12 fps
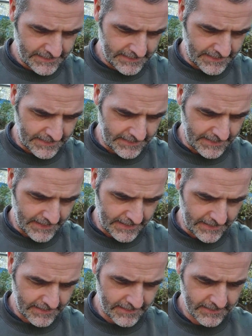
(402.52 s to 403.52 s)
and
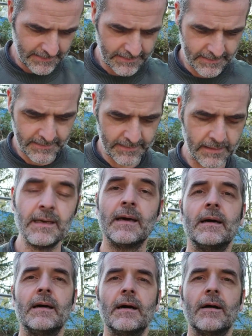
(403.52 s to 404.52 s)

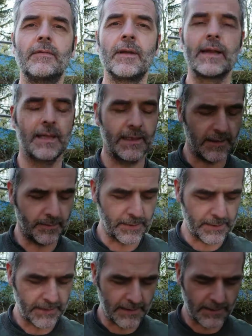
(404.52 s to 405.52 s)
hopefully that little
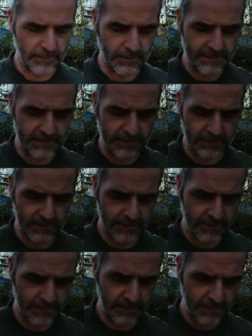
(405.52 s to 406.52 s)
birdie will go on to
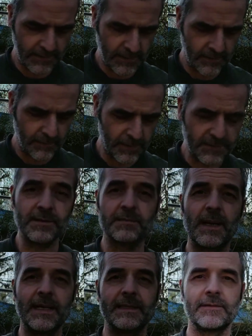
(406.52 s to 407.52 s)
produce
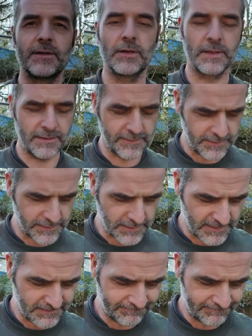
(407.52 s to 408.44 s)
plenty of young in the future.